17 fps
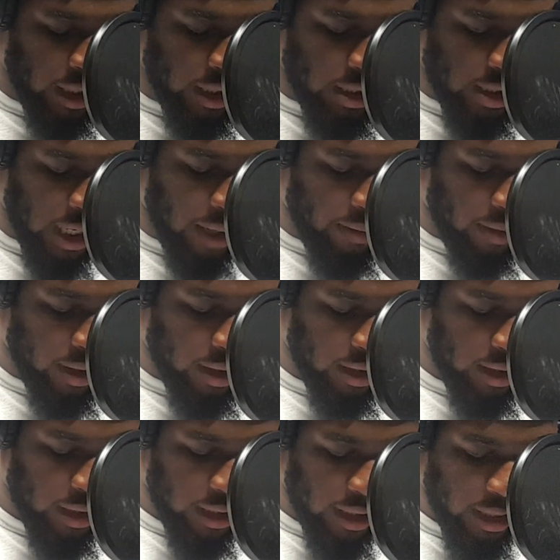in a statement.
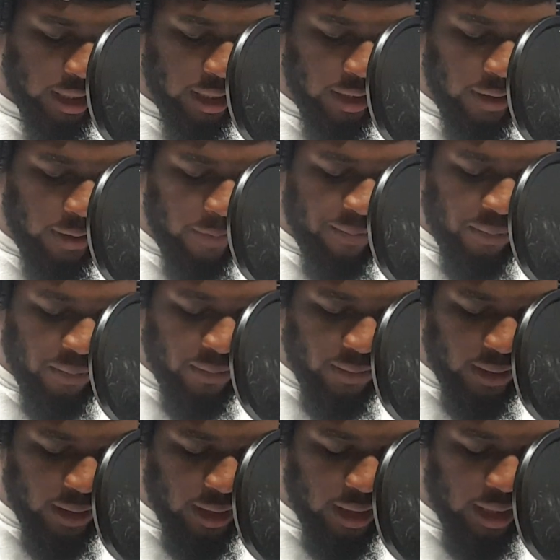
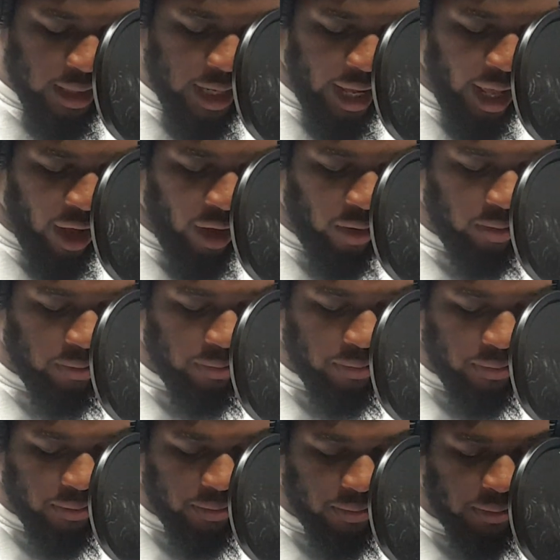Now,
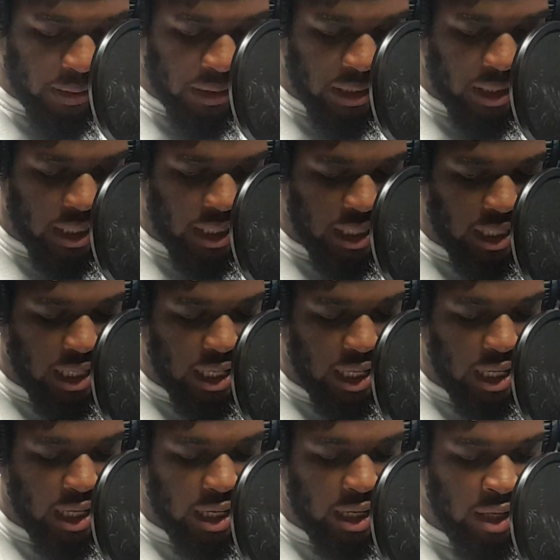
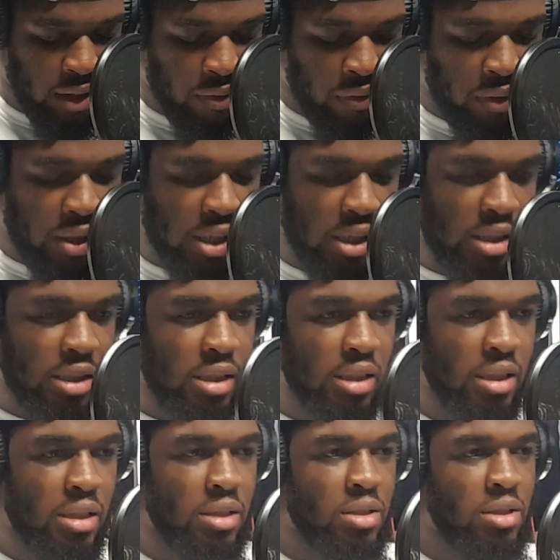
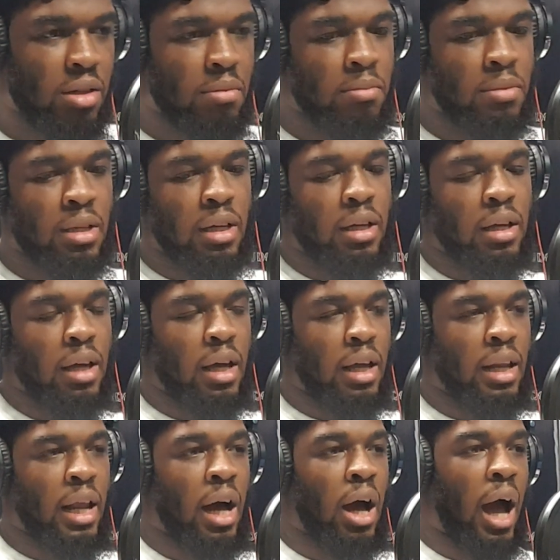this to me,
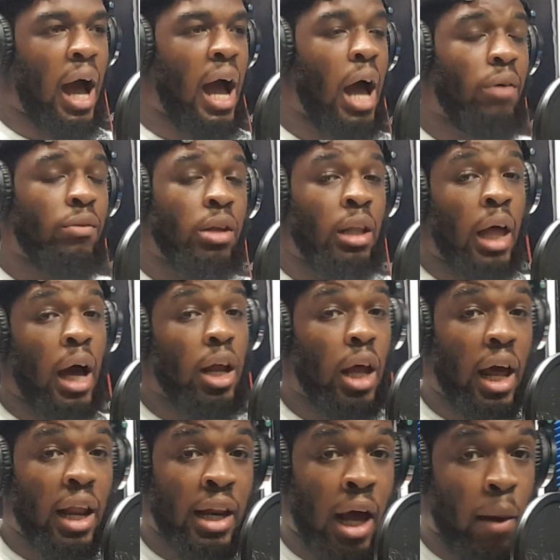
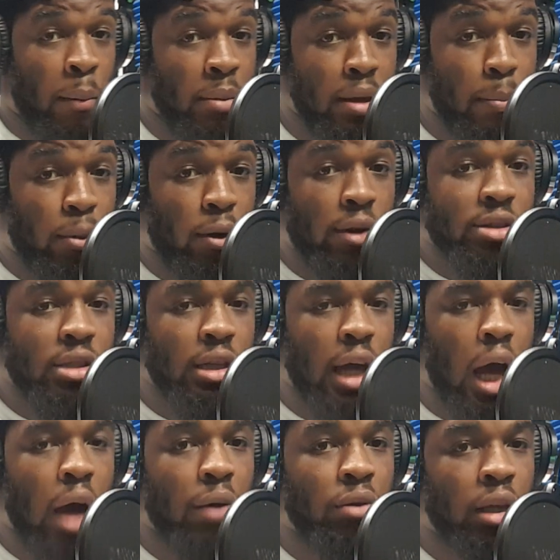me personally,
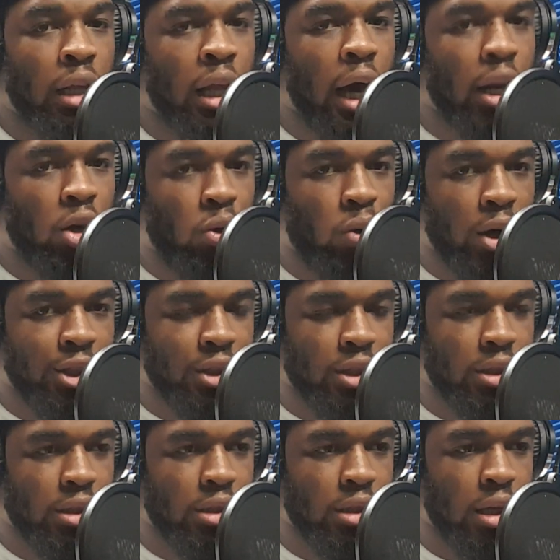I have a lot of
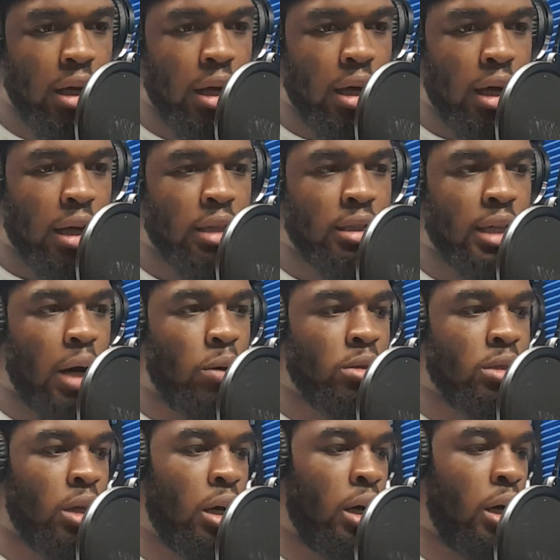questions because that
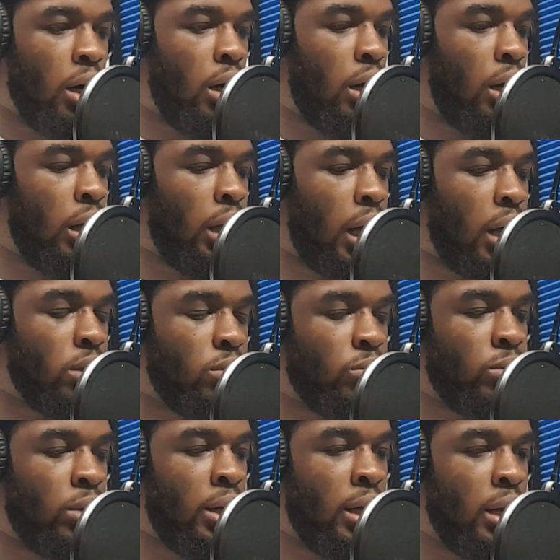was a lot
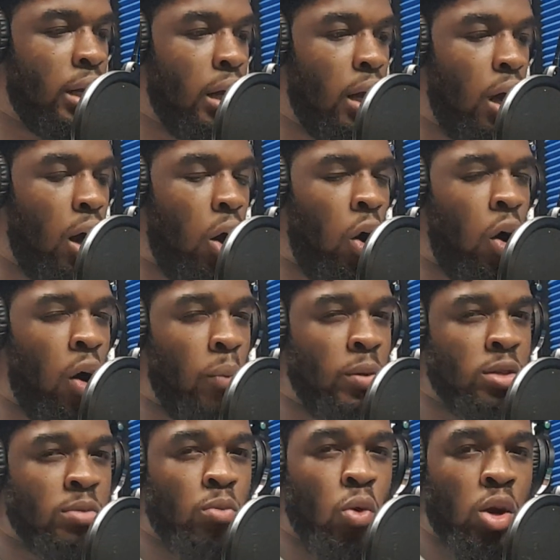to read.
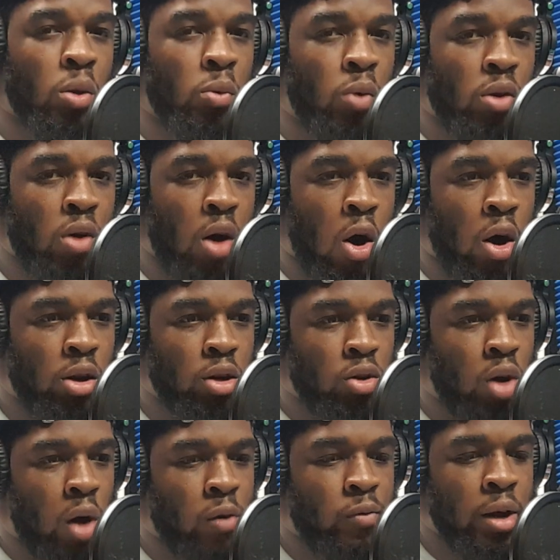There's more than one
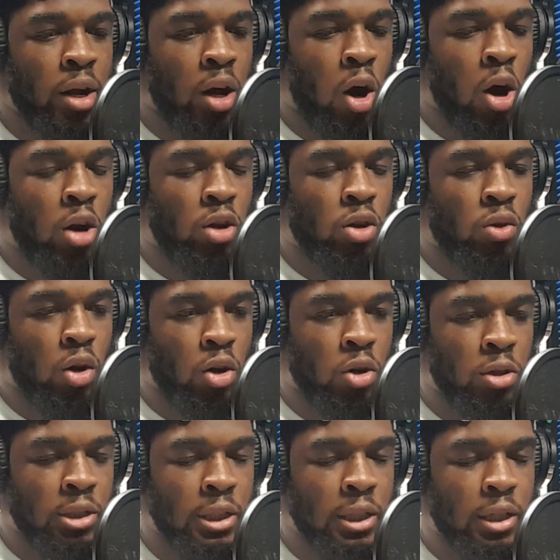article. I read an article
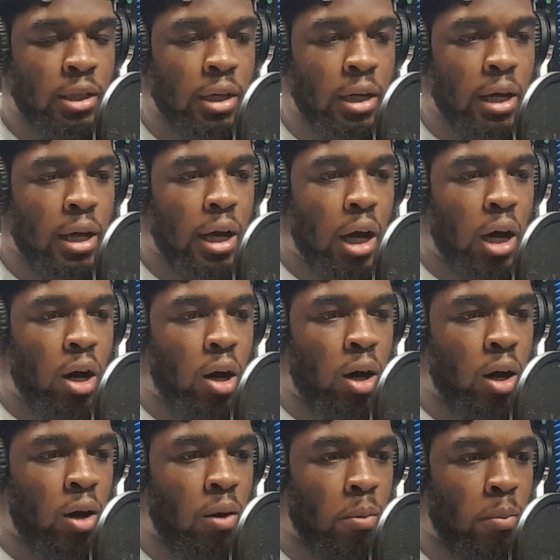earlier.
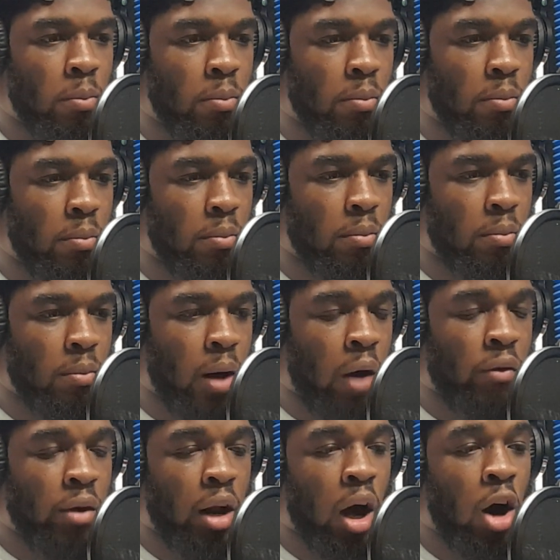
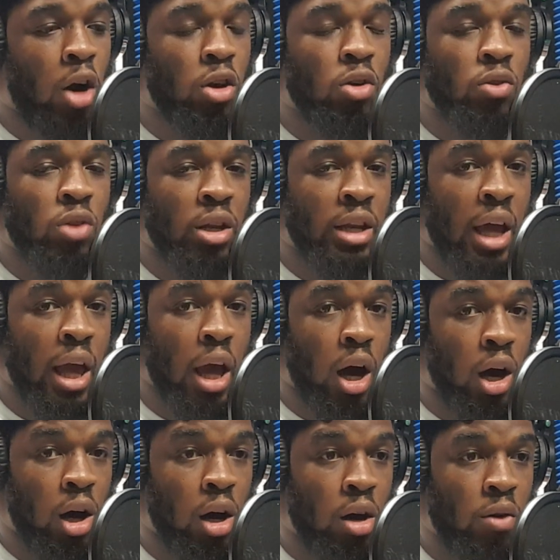I read an article the day
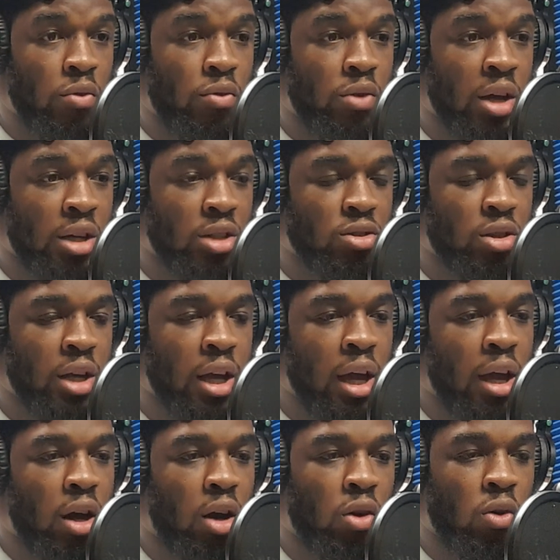of
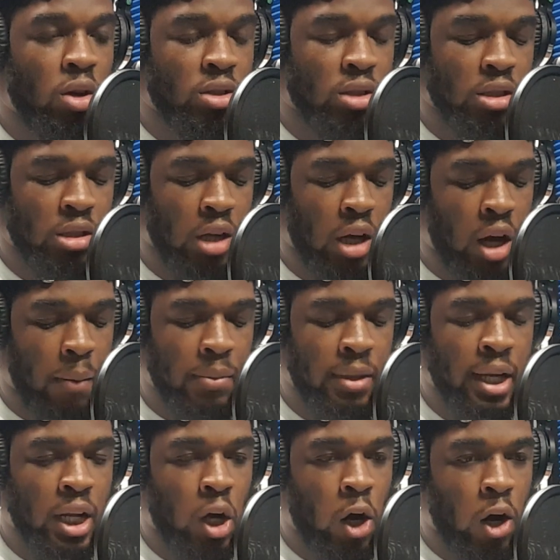yesterday. Of course, there's an
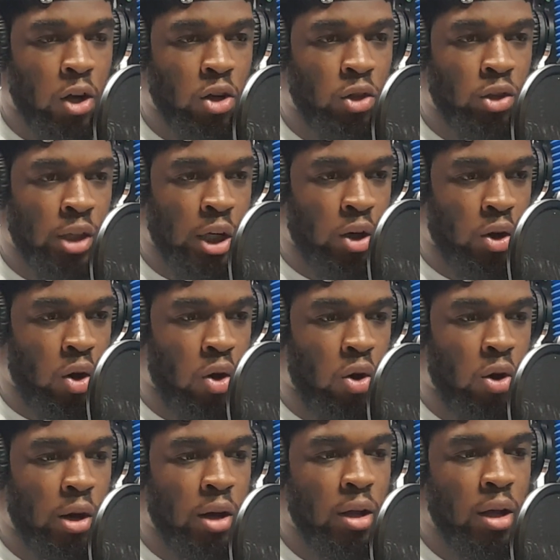updated article later
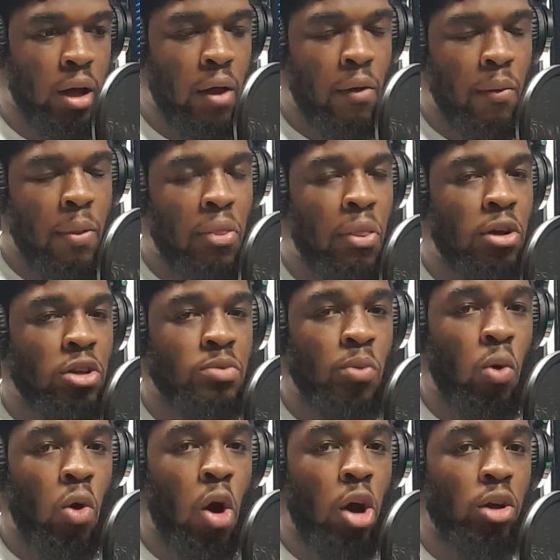on, and there's
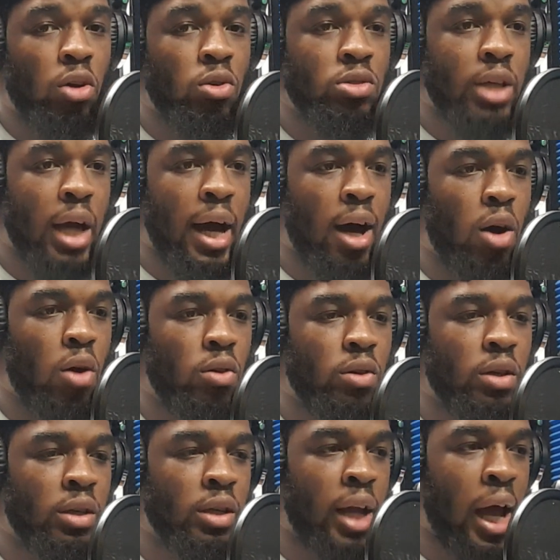more articles out
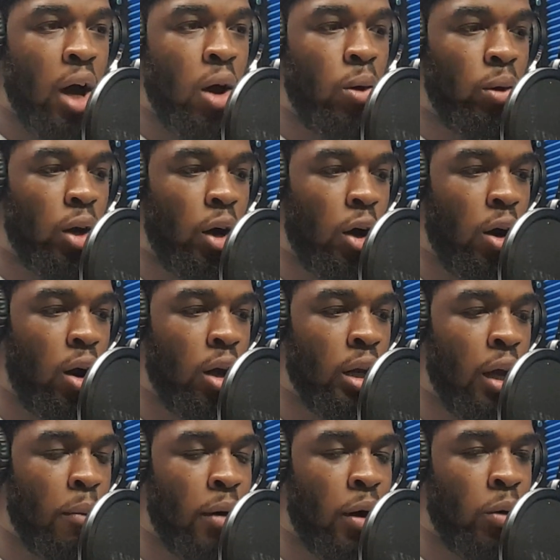now
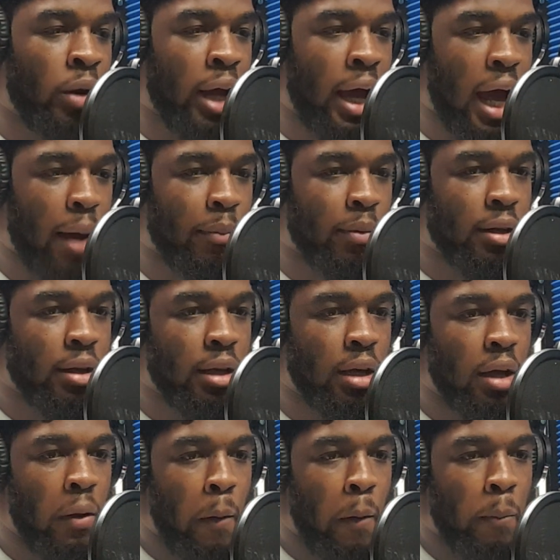currently about what happened.
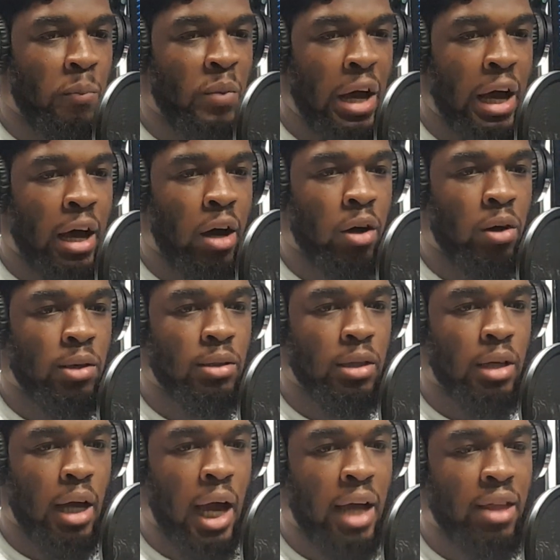Now,
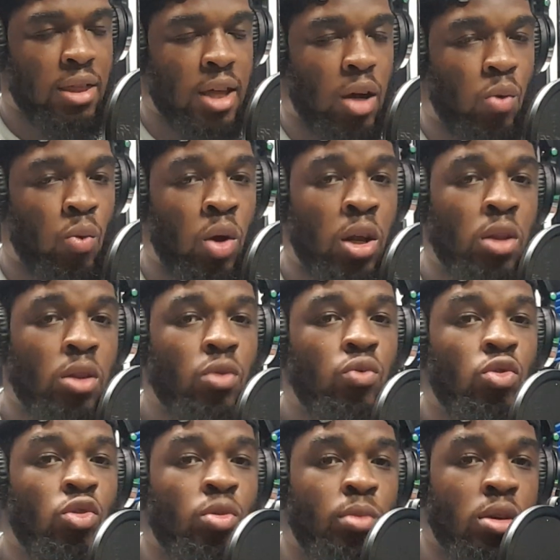I think one of the
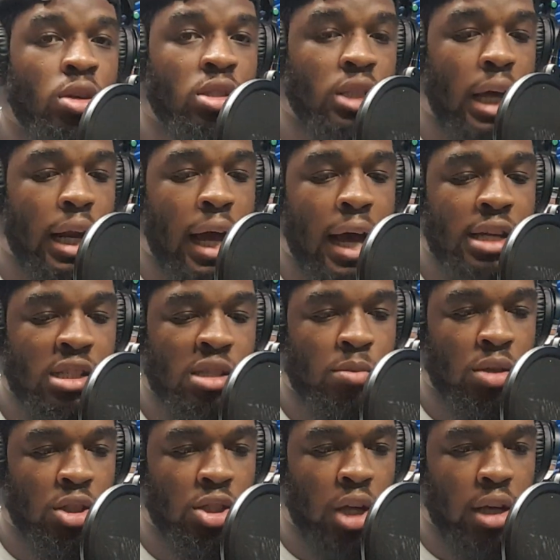rumors that has to
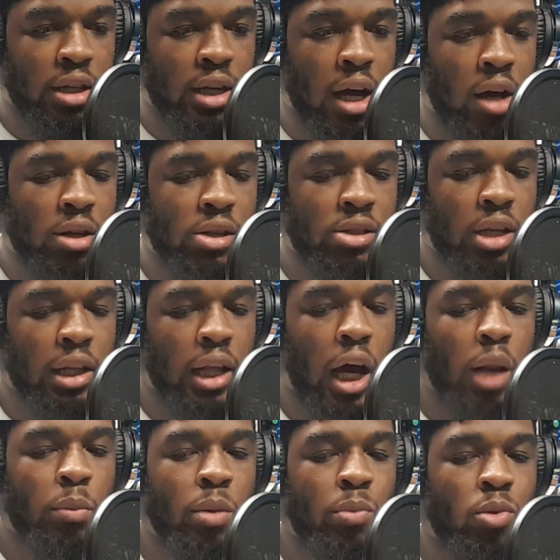be shut down is a
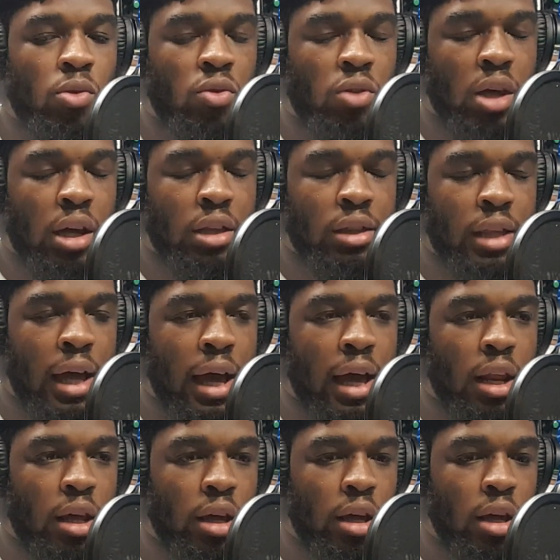lot of people think
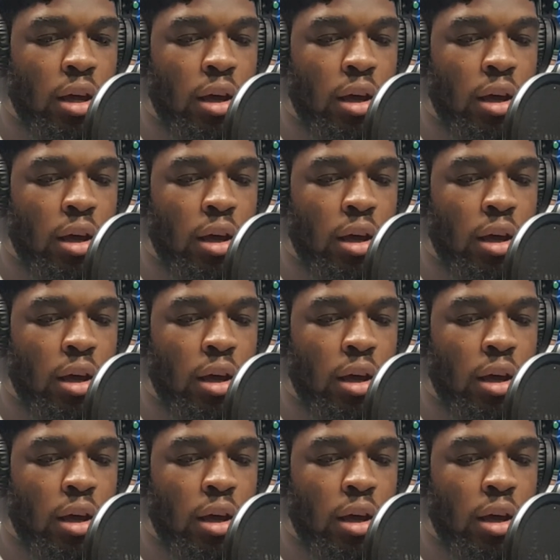that